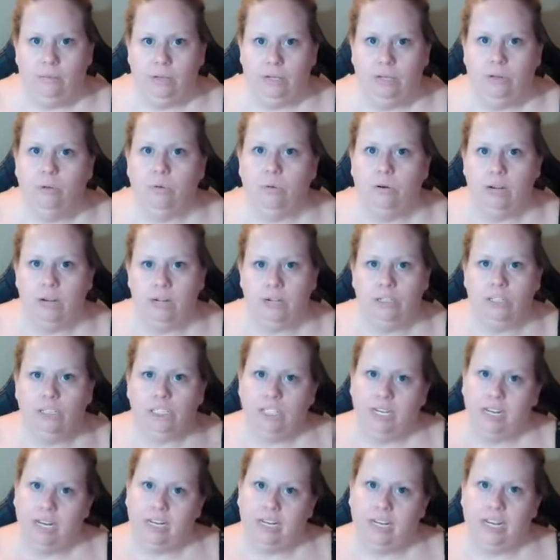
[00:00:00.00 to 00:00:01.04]
your
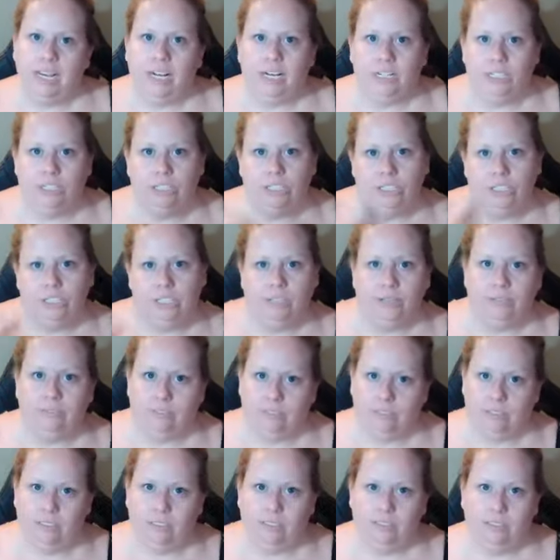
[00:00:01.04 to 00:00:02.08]
energy again
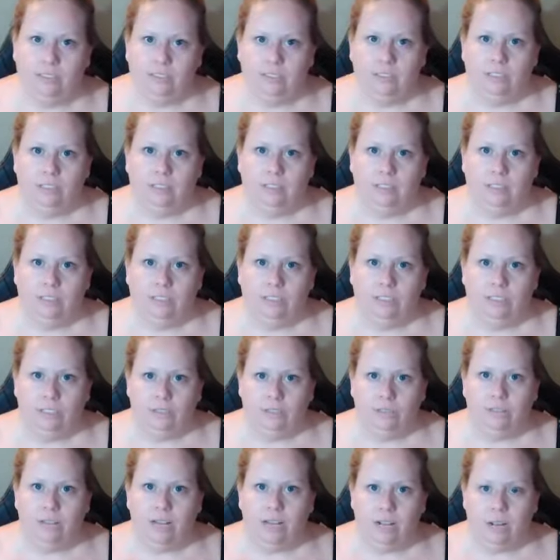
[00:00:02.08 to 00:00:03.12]
shifts
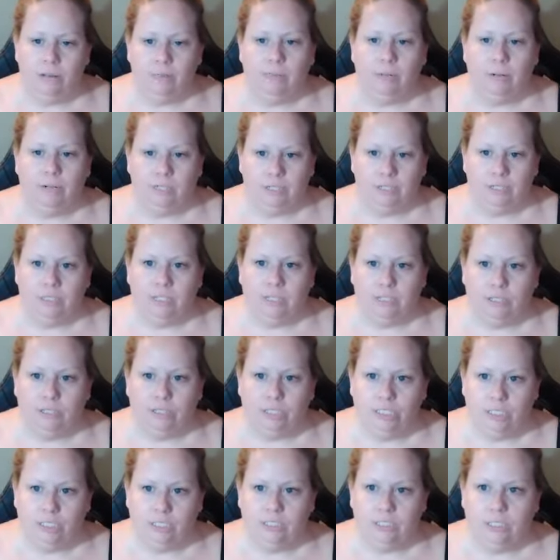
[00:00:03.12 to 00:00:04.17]
to that abundance
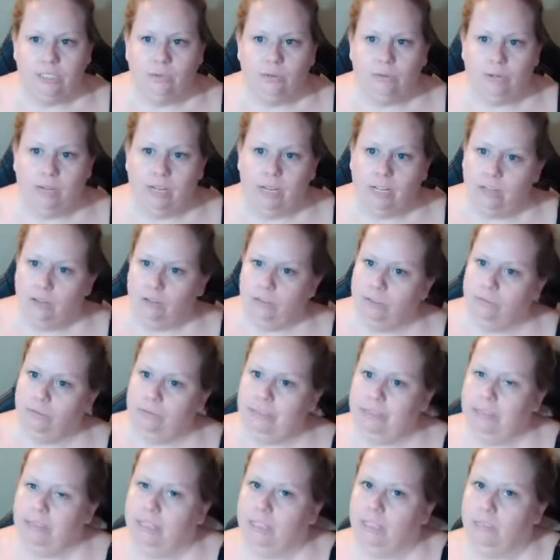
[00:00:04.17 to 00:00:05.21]
energy. So again, those
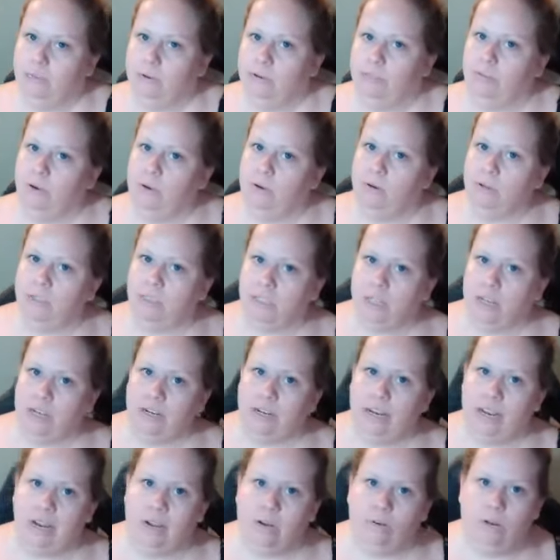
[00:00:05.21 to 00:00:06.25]
3 things we're focused on
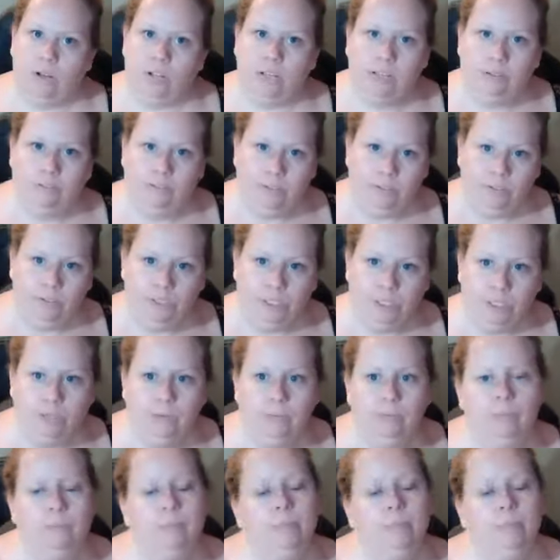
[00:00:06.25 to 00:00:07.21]
now, not the future.